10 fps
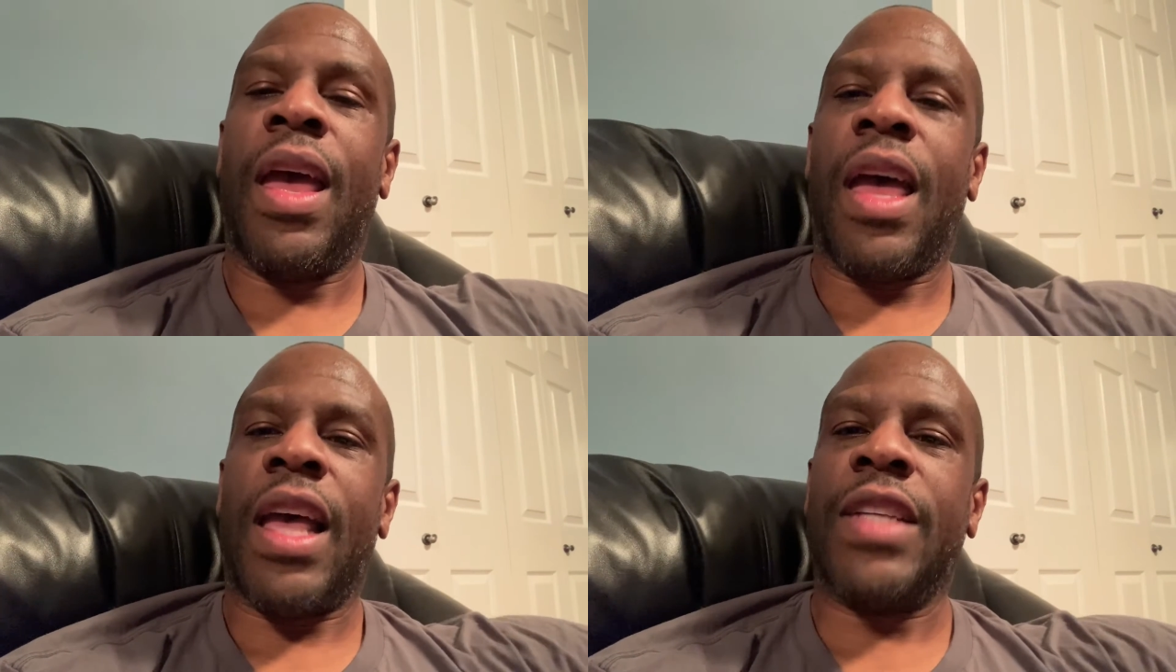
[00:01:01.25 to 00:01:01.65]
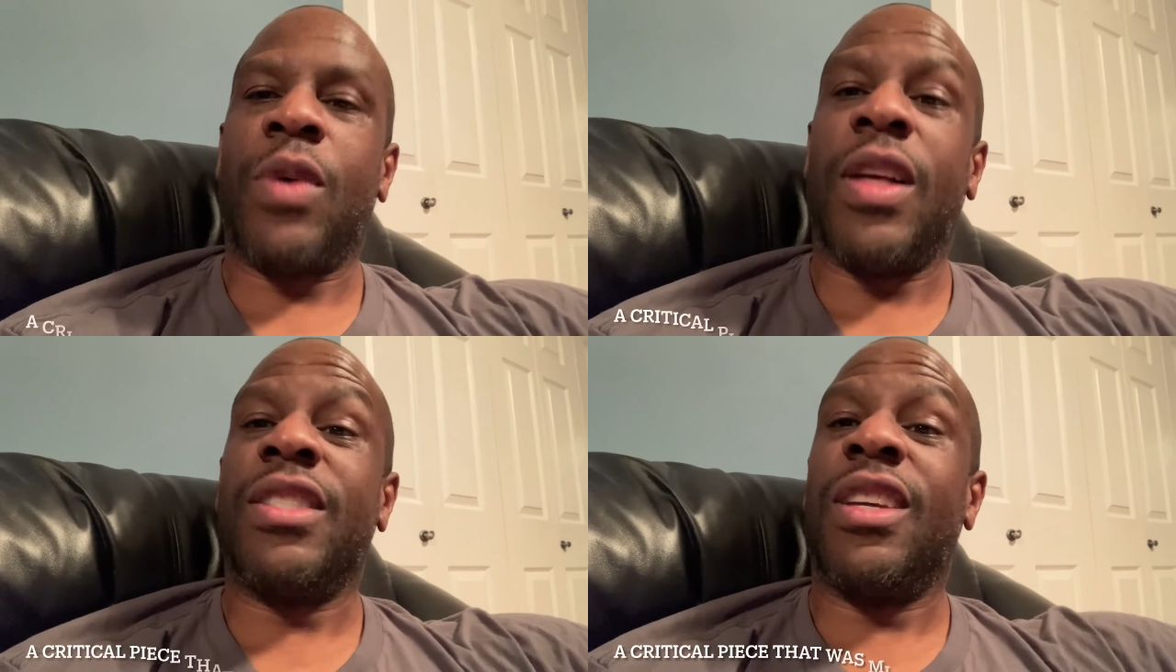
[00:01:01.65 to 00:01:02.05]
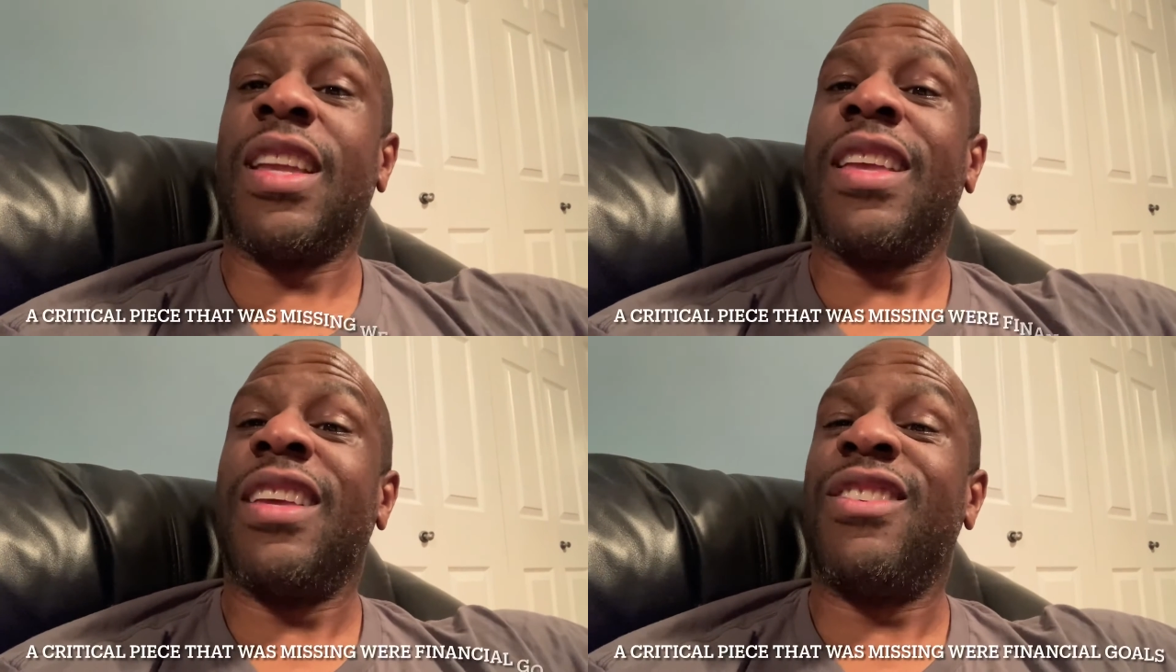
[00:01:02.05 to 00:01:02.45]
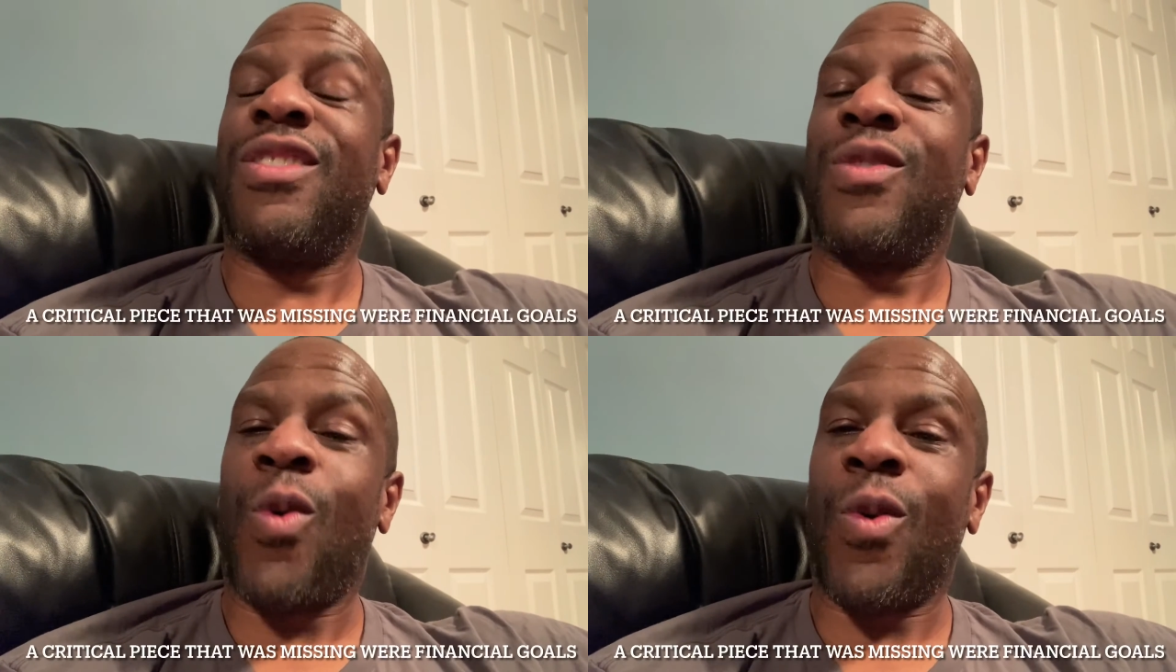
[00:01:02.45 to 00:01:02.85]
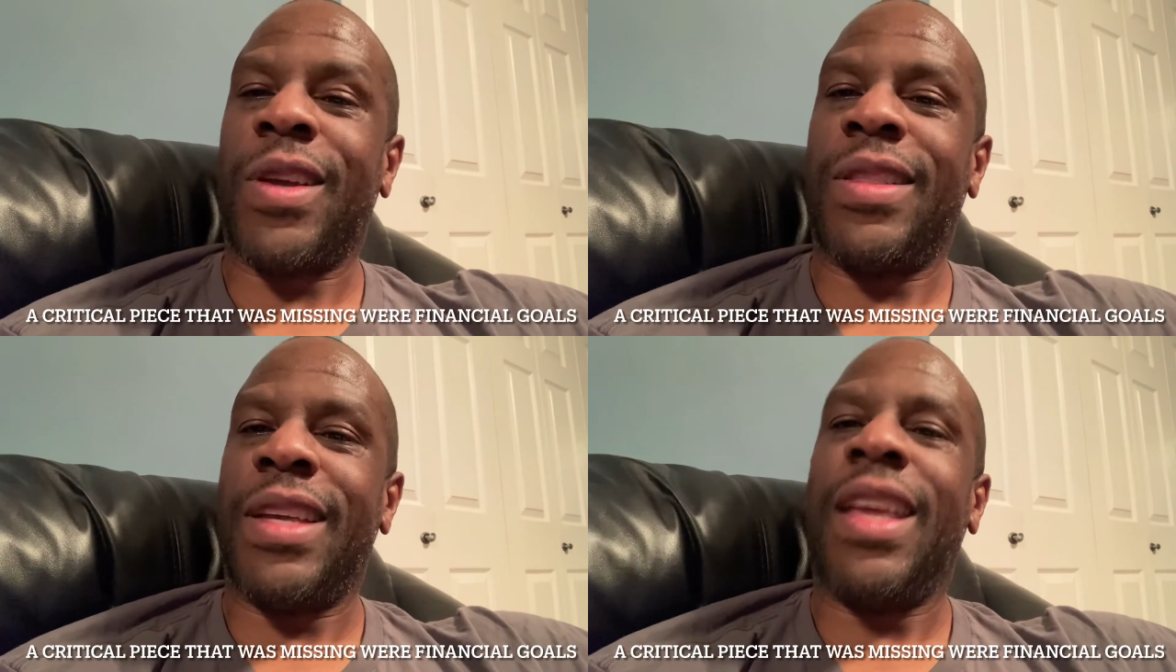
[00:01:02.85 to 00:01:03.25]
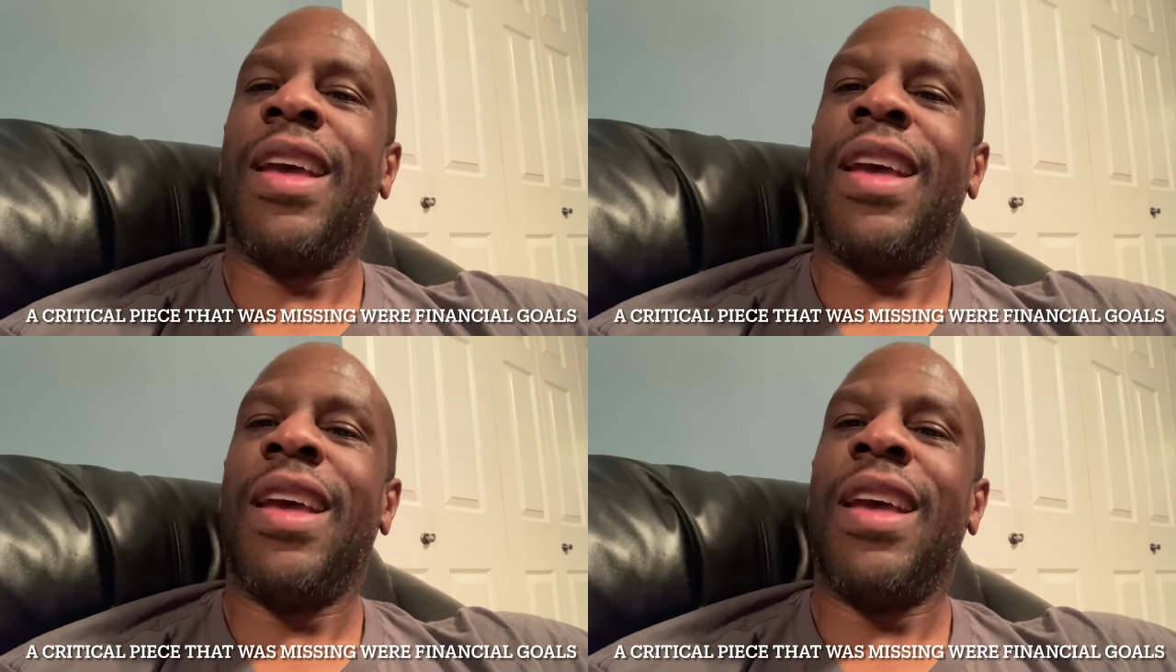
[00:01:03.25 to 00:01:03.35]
as well as looking historically